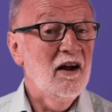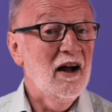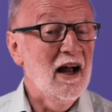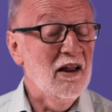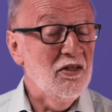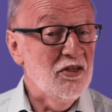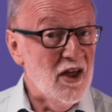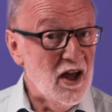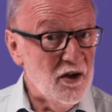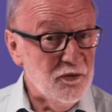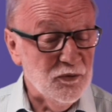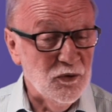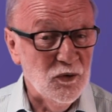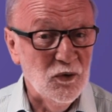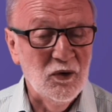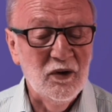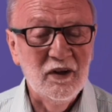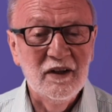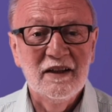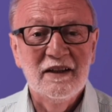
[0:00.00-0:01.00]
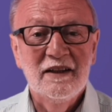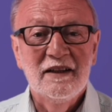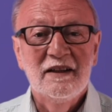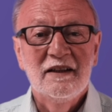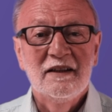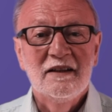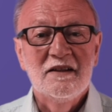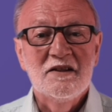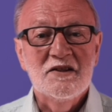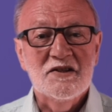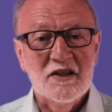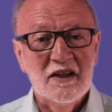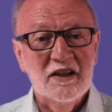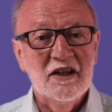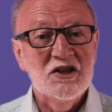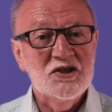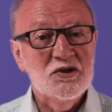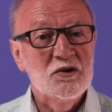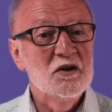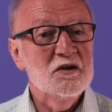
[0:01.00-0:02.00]
And therefore,
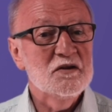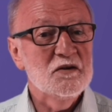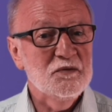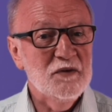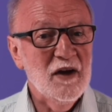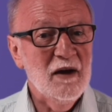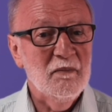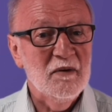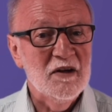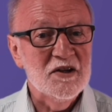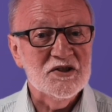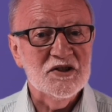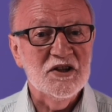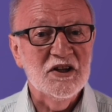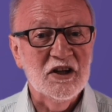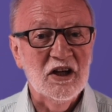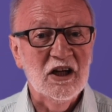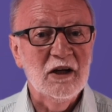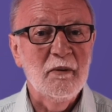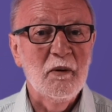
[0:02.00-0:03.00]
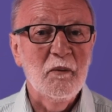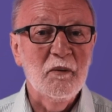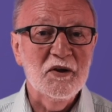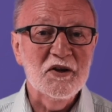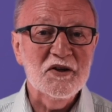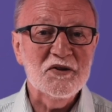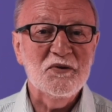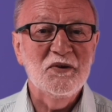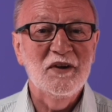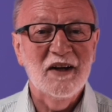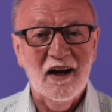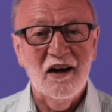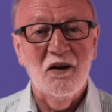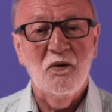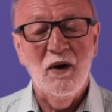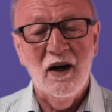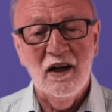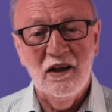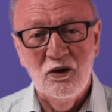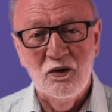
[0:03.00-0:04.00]
Sunday Stories for Families are going to be with us for a little
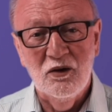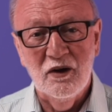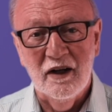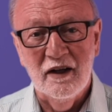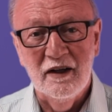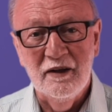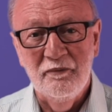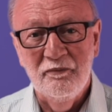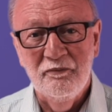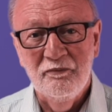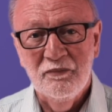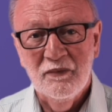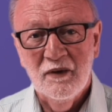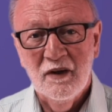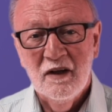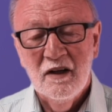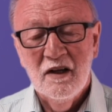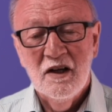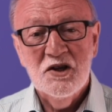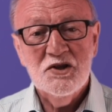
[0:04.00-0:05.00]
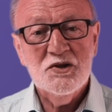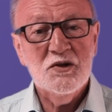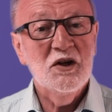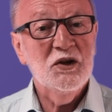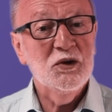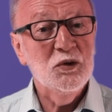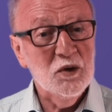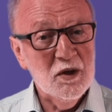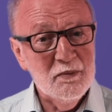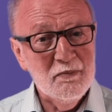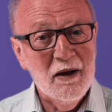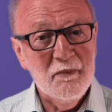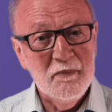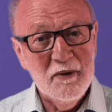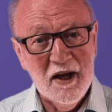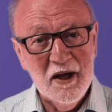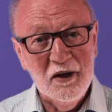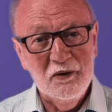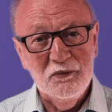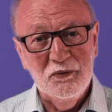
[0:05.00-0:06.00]
while longer. So I thought it might be
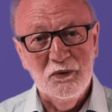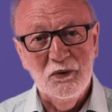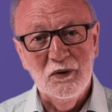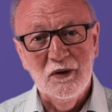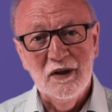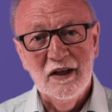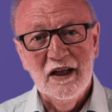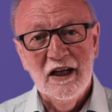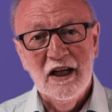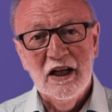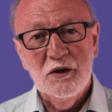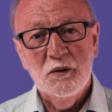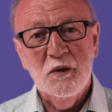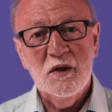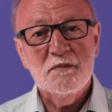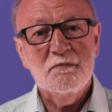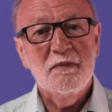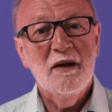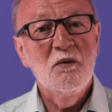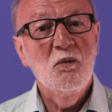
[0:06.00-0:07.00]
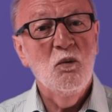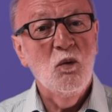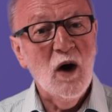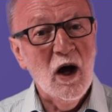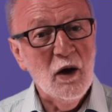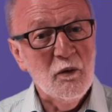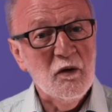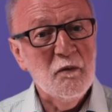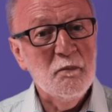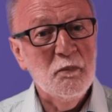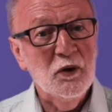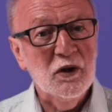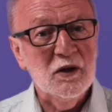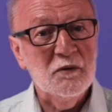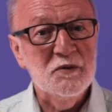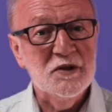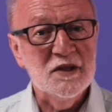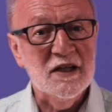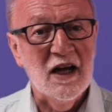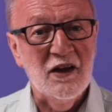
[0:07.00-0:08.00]
helpful to explain why we've put
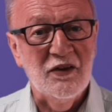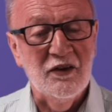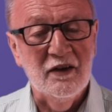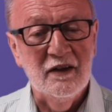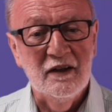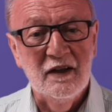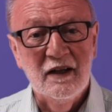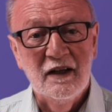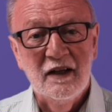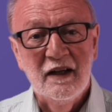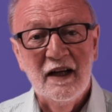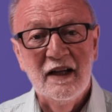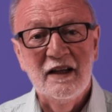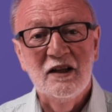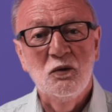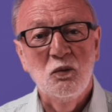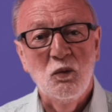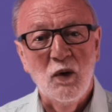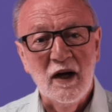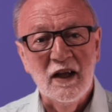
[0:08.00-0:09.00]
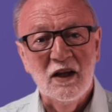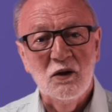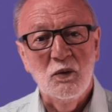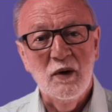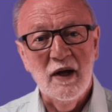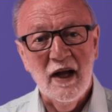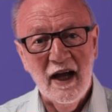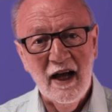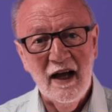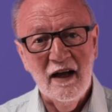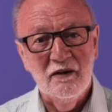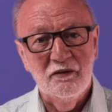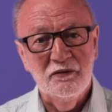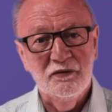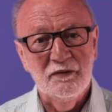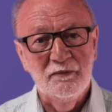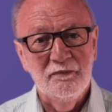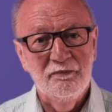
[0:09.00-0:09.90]
them together in the way that we have.